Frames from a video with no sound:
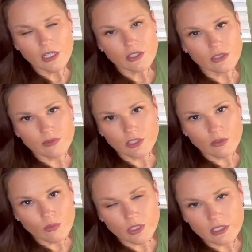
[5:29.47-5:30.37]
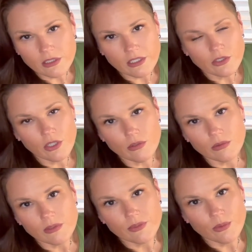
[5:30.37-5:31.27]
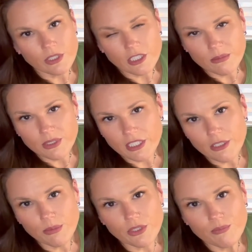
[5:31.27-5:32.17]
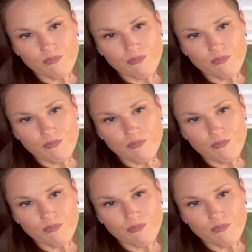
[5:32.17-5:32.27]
So if you don't want it, let it go. If you want to keep it, keep it.